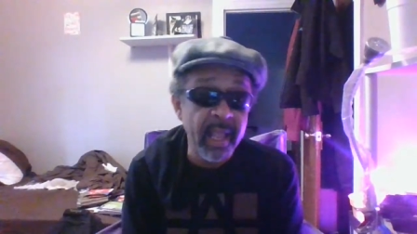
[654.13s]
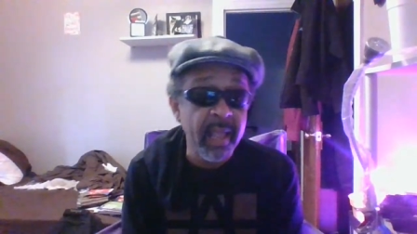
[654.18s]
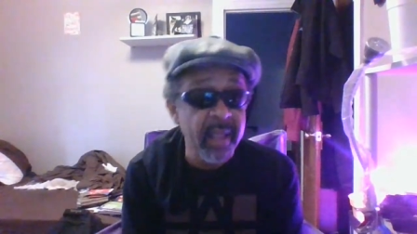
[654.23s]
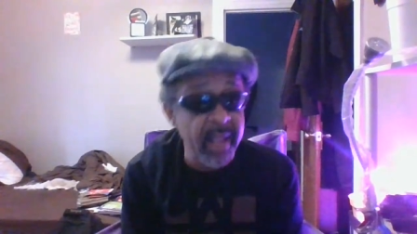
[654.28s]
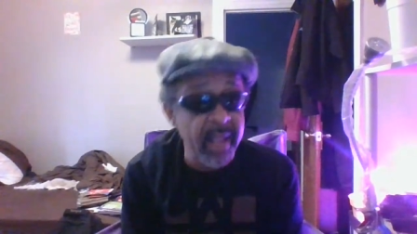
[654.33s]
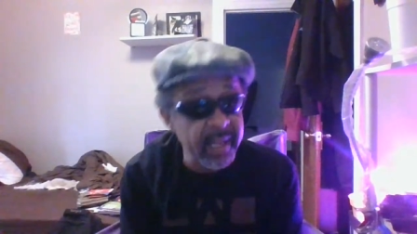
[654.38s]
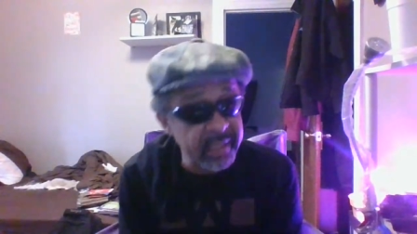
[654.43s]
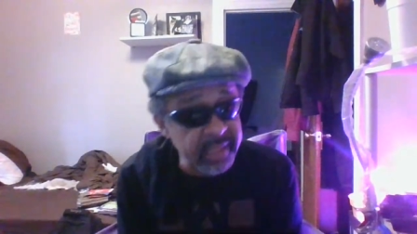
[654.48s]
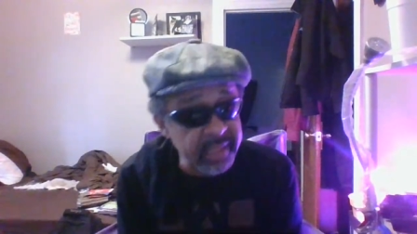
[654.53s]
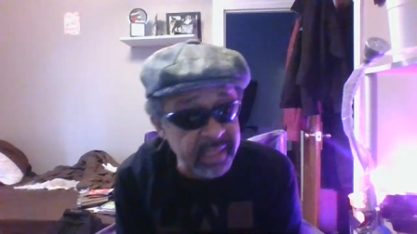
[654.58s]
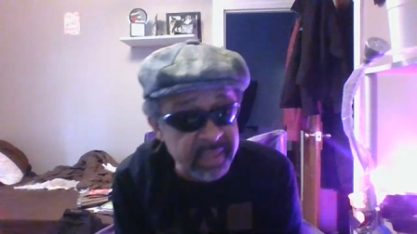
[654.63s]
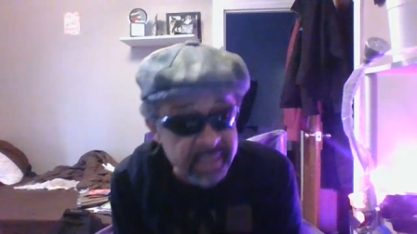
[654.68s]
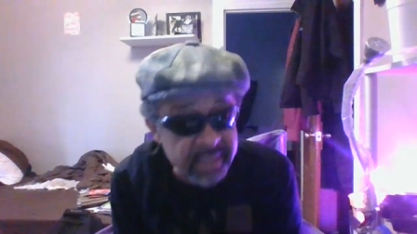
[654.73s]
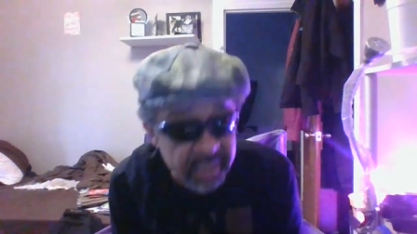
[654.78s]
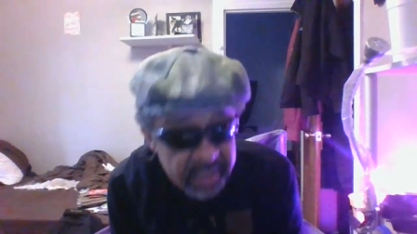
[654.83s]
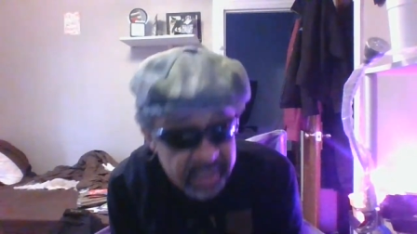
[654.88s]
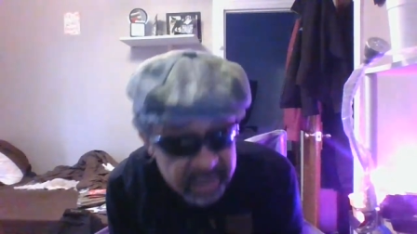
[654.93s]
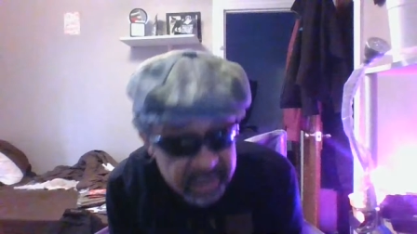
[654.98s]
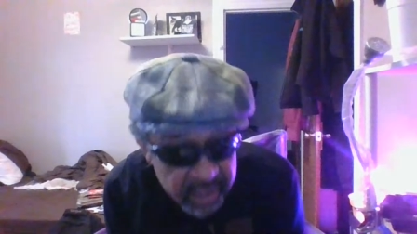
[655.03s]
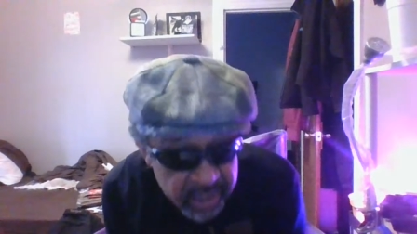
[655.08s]
in
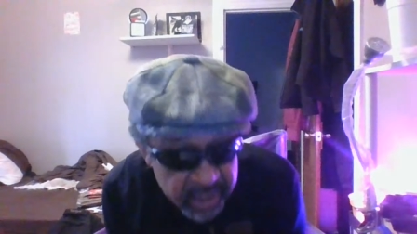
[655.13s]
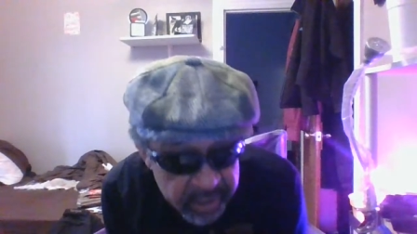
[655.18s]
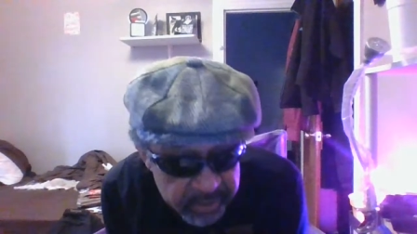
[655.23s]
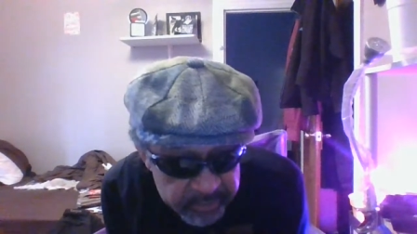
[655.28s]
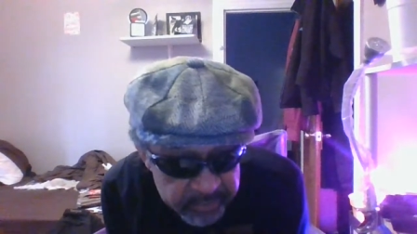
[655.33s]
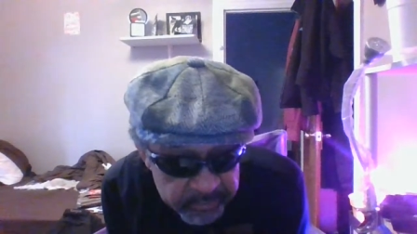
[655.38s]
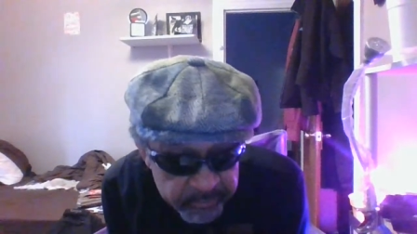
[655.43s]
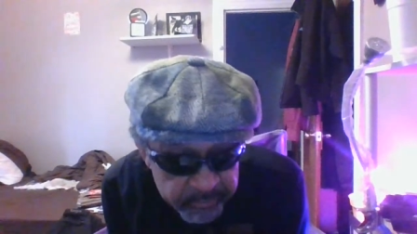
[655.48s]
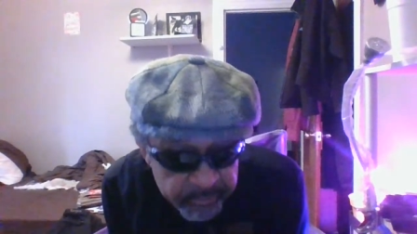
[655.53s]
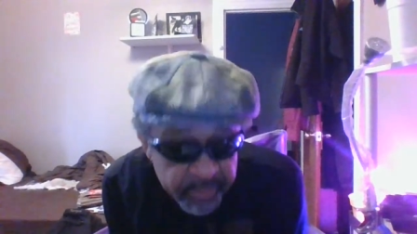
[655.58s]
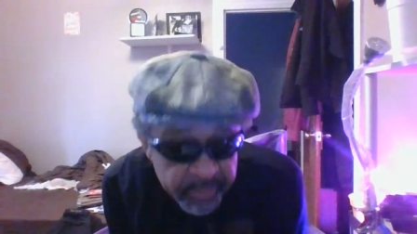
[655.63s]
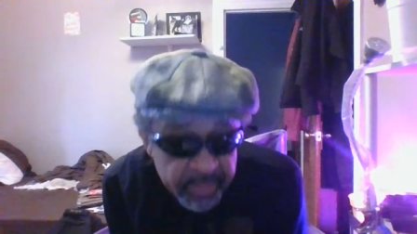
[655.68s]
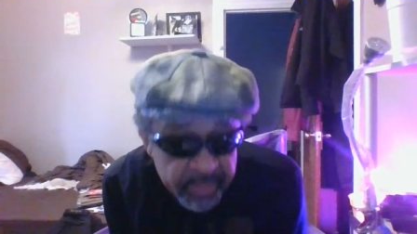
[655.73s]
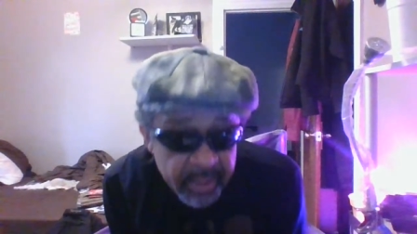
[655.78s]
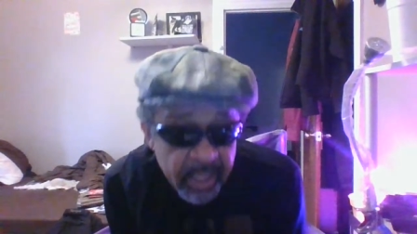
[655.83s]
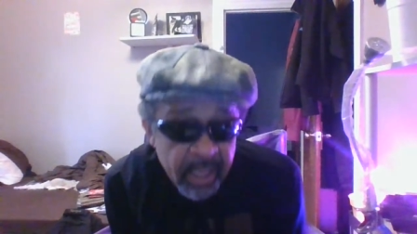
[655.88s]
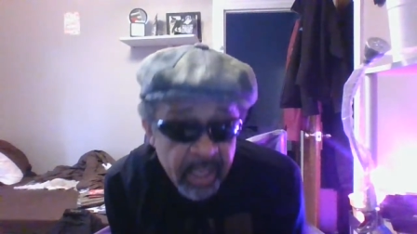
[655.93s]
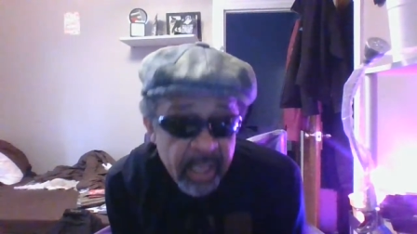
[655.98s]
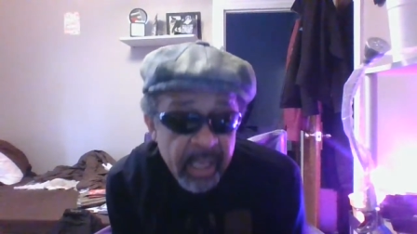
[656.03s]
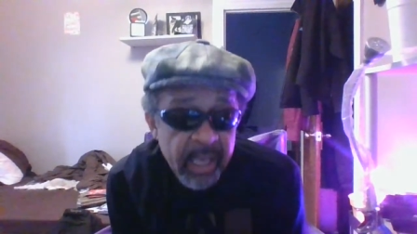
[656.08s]
1860.
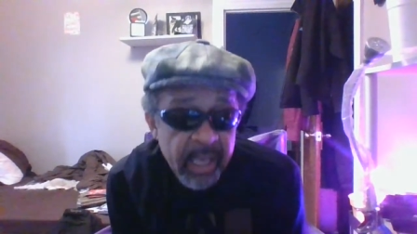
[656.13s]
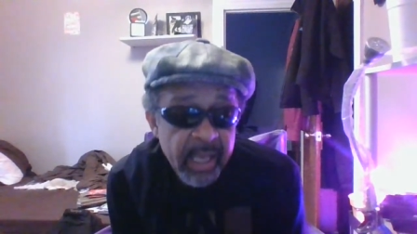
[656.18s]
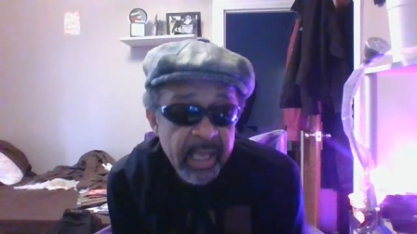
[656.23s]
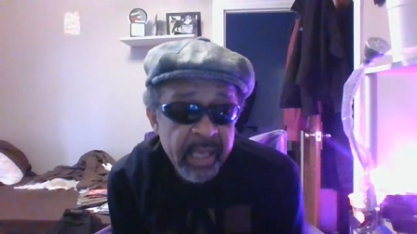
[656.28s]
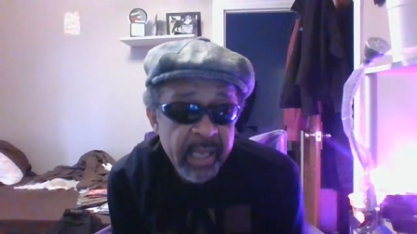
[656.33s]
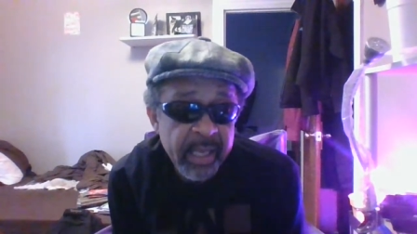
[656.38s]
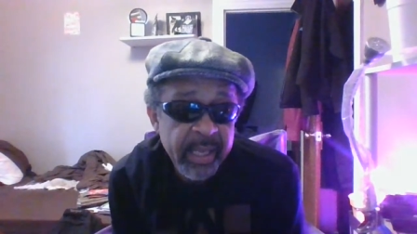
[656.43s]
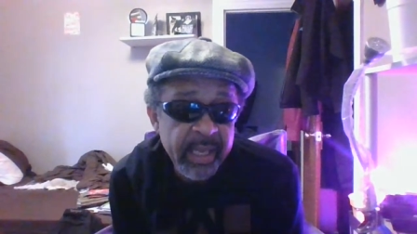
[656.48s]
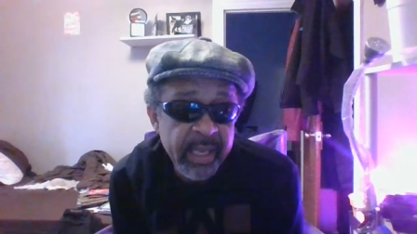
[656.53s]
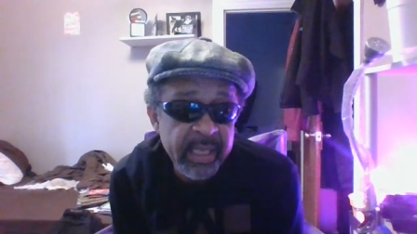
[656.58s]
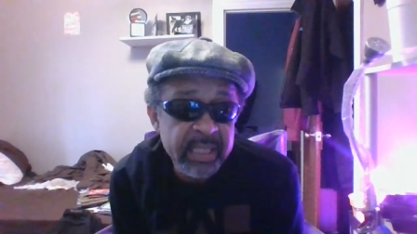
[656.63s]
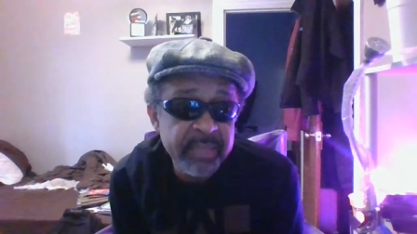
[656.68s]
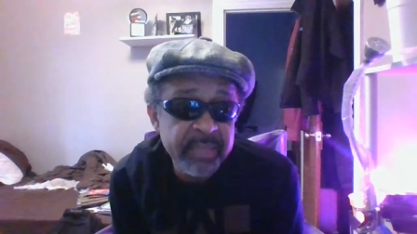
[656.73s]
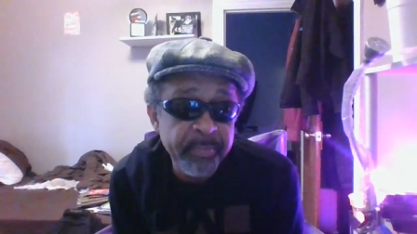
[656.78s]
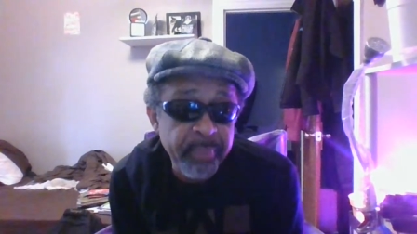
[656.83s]
His